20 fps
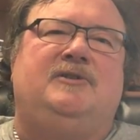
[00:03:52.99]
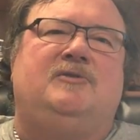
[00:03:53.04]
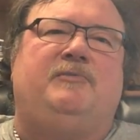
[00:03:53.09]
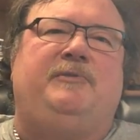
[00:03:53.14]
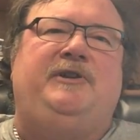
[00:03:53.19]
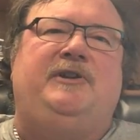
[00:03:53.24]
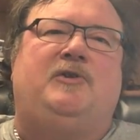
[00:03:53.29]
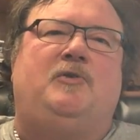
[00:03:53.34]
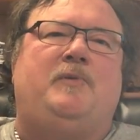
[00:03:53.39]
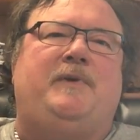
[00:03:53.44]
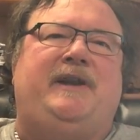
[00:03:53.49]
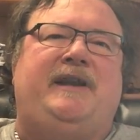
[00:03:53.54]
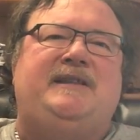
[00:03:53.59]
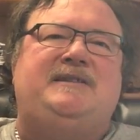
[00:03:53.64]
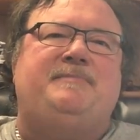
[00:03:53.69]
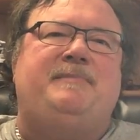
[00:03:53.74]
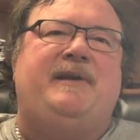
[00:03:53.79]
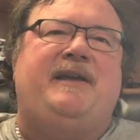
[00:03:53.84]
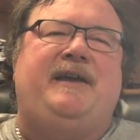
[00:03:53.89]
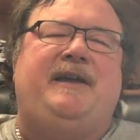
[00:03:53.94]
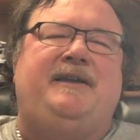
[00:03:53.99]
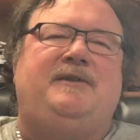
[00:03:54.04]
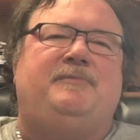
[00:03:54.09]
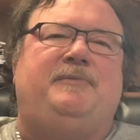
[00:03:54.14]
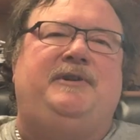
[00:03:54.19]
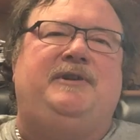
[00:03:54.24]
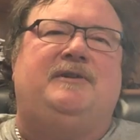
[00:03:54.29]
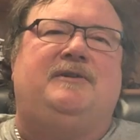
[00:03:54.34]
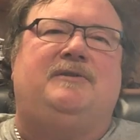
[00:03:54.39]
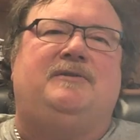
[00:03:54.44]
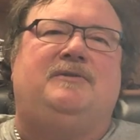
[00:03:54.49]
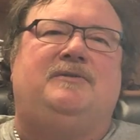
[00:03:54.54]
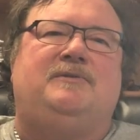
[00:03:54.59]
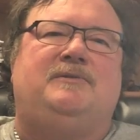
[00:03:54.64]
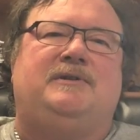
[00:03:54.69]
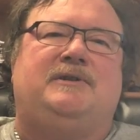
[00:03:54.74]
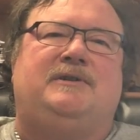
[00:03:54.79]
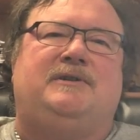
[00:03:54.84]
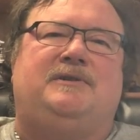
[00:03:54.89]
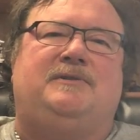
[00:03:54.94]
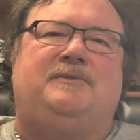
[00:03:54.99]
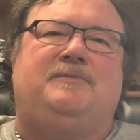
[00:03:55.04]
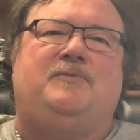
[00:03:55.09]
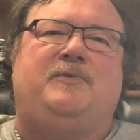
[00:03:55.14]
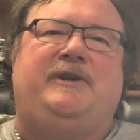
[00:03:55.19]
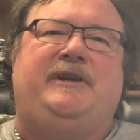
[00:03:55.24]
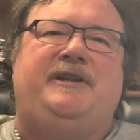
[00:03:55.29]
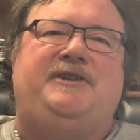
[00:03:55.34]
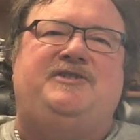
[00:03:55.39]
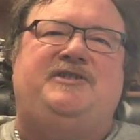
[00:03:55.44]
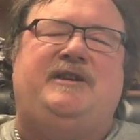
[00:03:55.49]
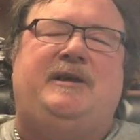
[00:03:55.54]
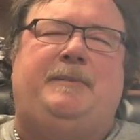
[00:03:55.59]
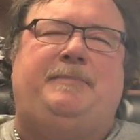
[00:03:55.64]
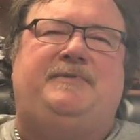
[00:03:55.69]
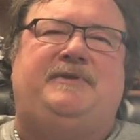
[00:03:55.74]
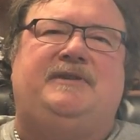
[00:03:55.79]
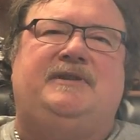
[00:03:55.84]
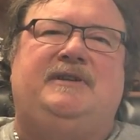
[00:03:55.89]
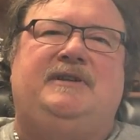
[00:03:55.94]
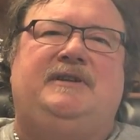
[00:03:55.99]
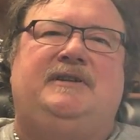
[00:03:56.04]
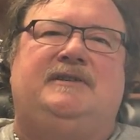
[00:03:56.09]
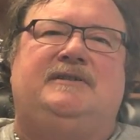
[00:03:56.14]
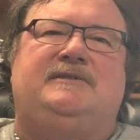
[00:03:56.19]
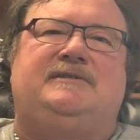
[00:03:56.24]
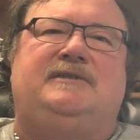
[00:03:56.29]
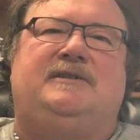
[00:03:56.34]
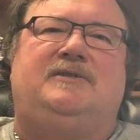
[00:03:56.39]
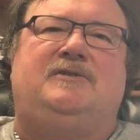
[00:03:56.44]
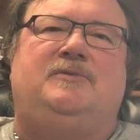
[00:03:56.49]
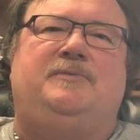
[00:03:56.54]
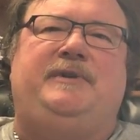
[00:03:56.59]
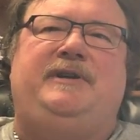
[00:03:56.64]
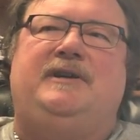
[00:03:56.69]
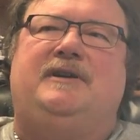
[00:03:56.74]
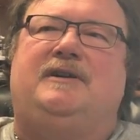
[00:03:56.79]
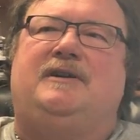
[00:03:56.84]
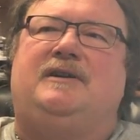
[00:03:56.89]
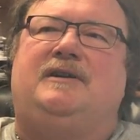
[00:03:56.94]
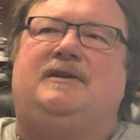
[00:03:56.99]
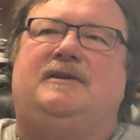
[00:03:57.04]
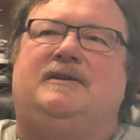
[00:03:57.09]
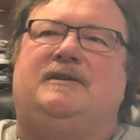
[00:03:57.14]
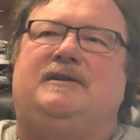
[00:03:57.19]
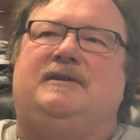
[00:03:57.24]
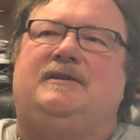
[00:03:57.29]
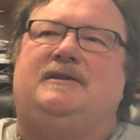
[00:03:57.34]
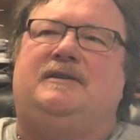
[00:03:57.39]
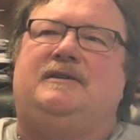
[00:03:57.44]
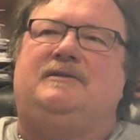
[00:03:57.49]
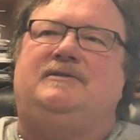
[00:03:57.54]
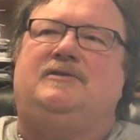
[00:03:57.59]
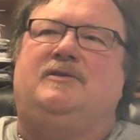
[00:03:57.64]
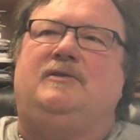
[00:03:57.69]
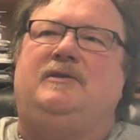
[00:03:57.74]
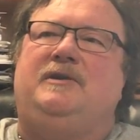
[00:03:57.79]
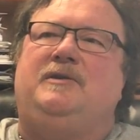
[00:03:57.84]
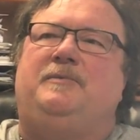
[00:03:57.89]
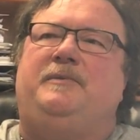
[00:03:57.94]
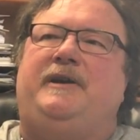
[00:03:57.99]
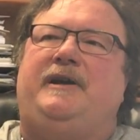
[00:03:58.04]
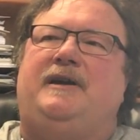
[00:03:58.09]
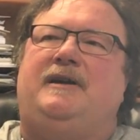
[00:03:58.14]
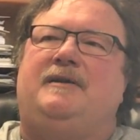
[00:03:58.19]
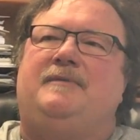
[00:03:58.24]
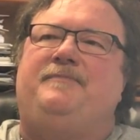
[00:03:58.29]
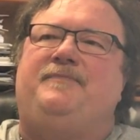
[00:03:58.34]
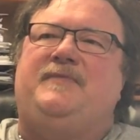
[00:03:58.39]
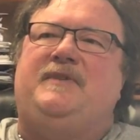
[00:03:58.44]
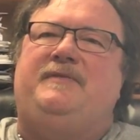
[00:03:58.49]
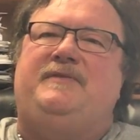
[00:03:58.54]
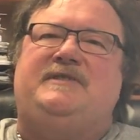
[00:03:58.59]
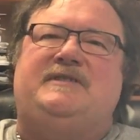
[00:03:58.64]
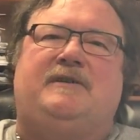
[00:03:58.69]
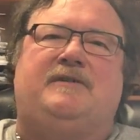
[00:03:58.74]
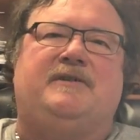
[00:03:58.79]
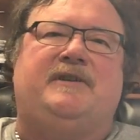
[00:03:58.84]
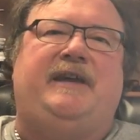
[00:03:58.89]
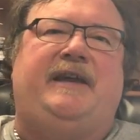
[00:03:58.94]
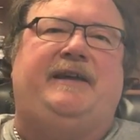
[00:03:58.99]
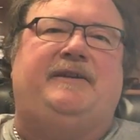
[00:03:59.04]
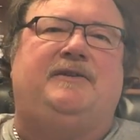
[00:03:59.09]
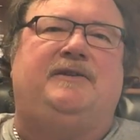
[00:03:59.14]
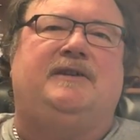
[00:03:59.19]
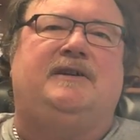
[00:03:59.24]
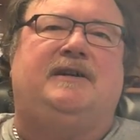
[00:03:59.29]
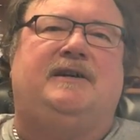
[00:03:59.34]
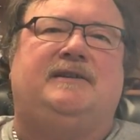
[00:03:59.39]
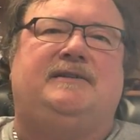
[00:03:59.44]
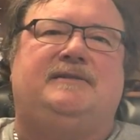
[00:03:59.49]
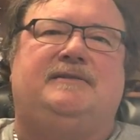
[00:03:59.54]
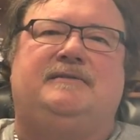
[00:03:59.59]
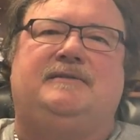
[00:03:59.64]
We know when it's made, we know when it's shipped, so we are totally aware if it's our can or not.